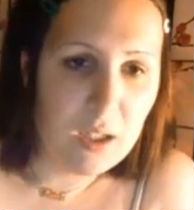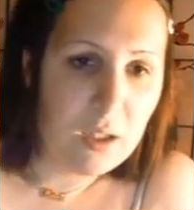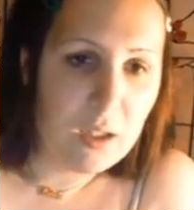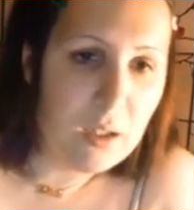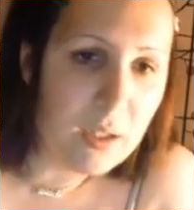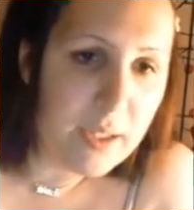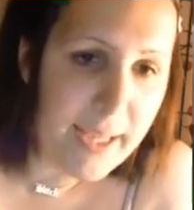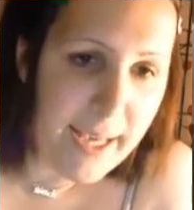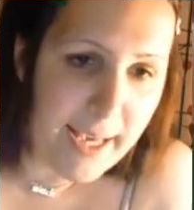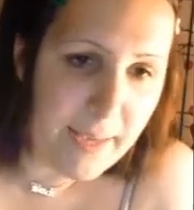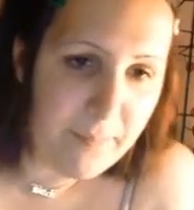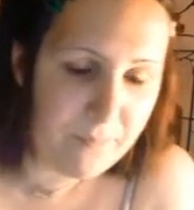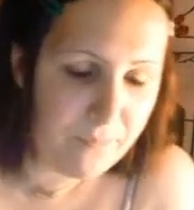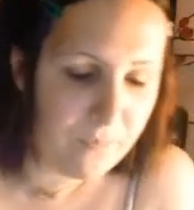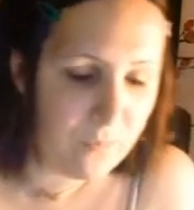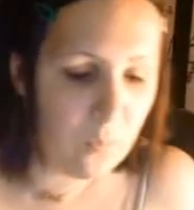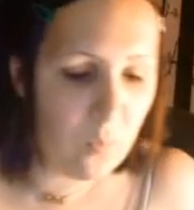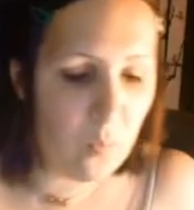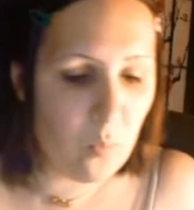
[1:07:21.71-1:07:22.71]
Okay,
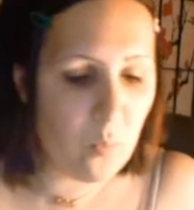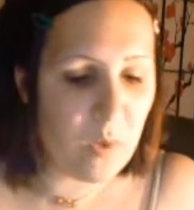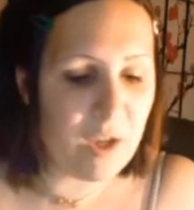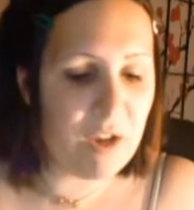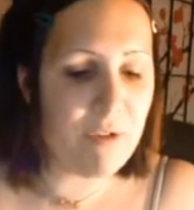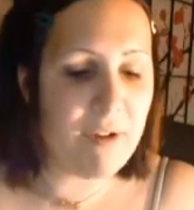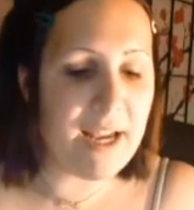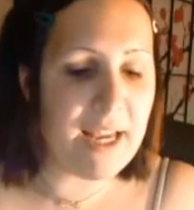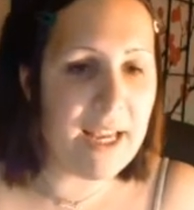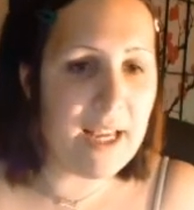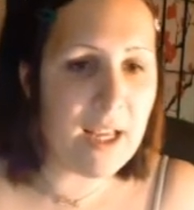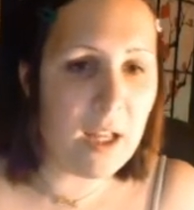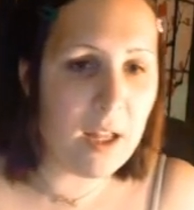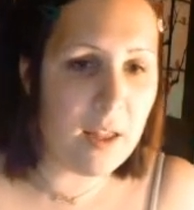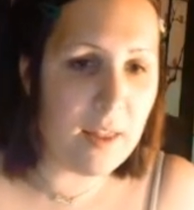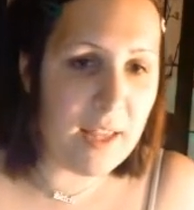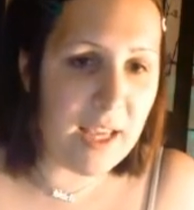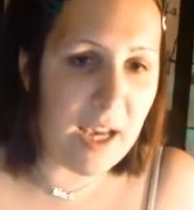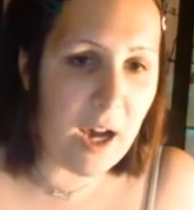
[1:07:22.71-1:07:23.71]
we're creating
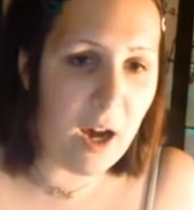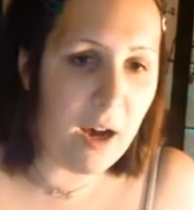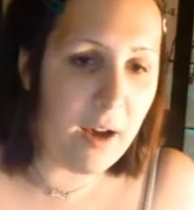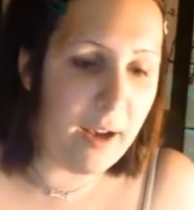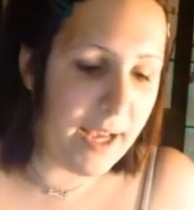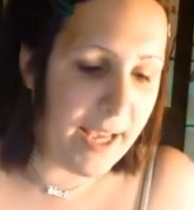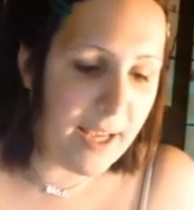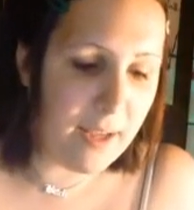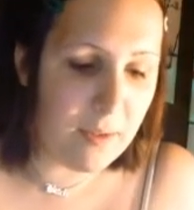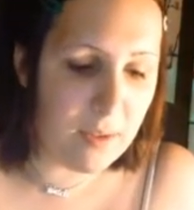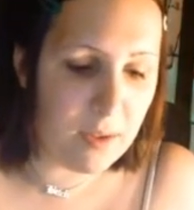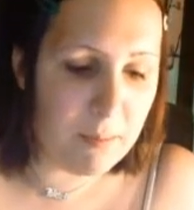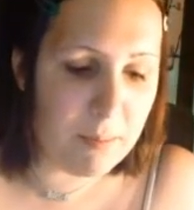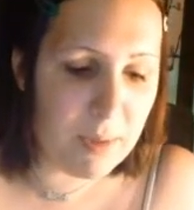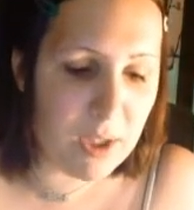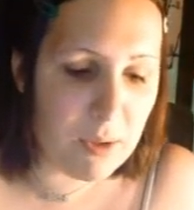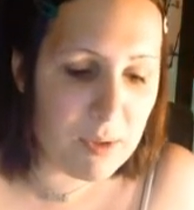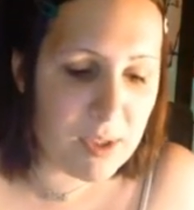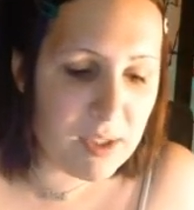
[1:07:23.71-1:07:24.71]
the eye, the
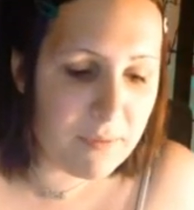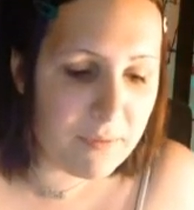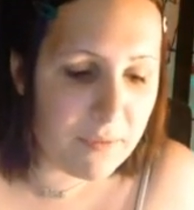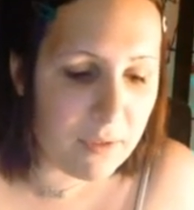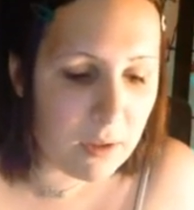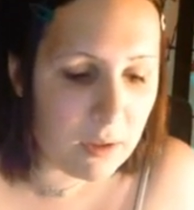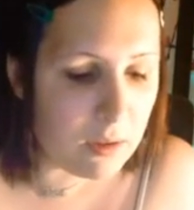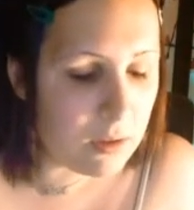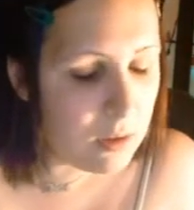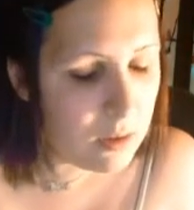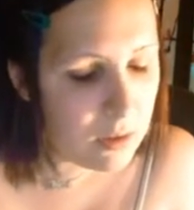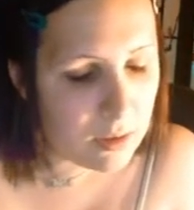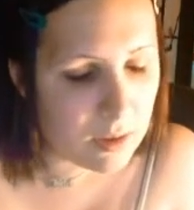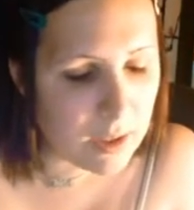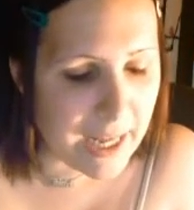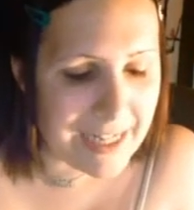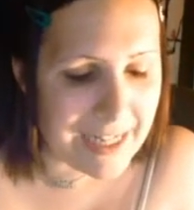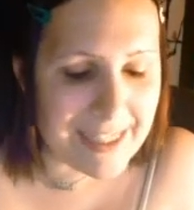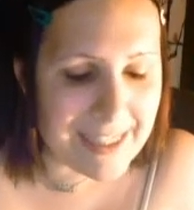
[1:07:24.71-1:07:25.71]
beautiful
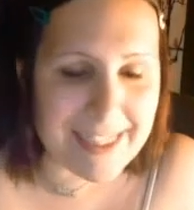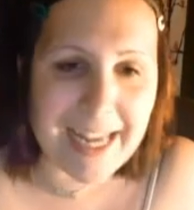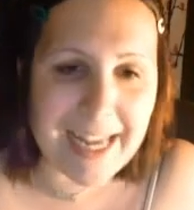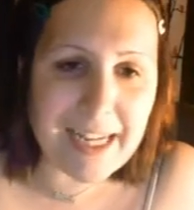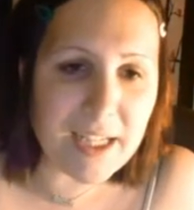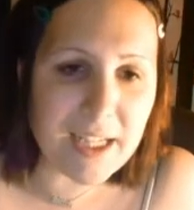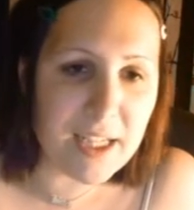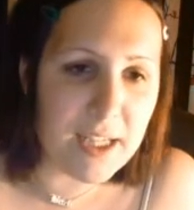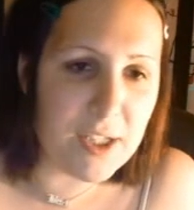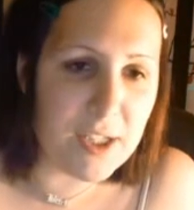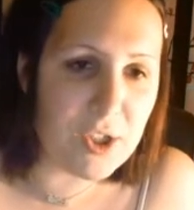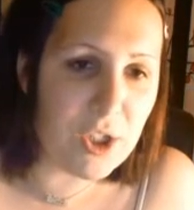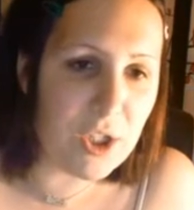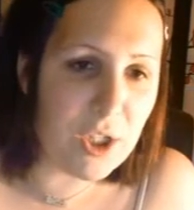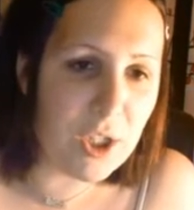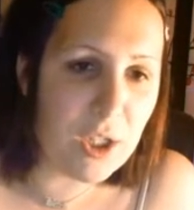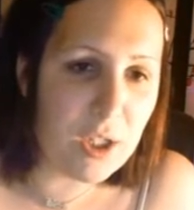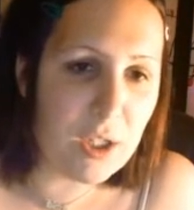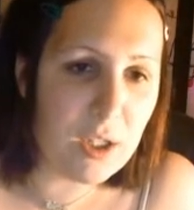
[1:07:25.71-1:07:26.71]
and delicate
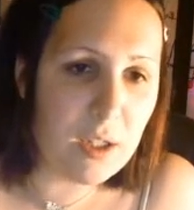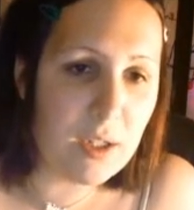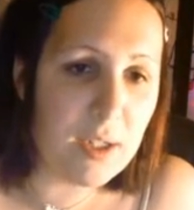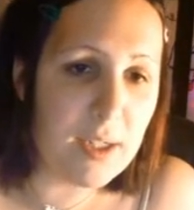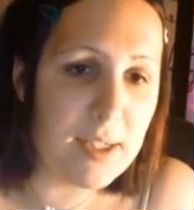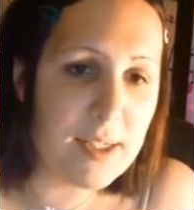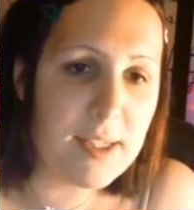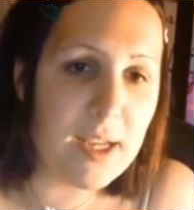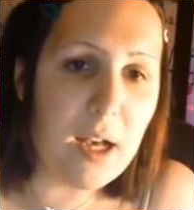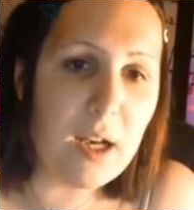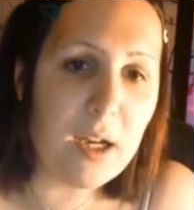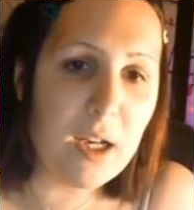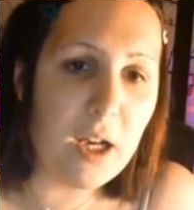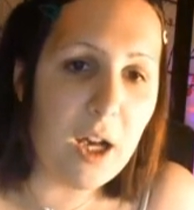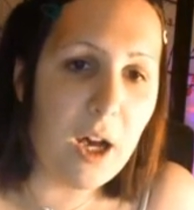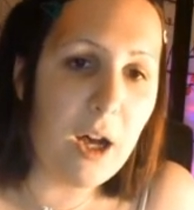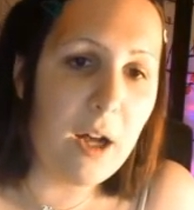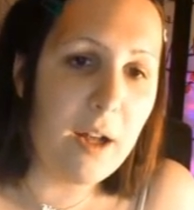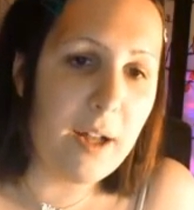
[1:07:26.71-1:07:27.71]
duck
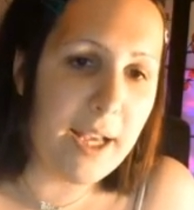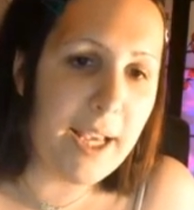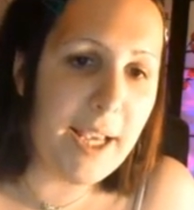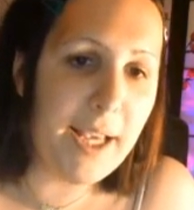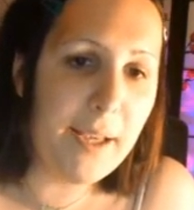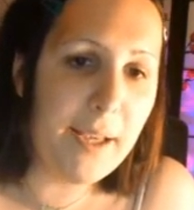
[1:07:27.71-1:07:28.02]
eye.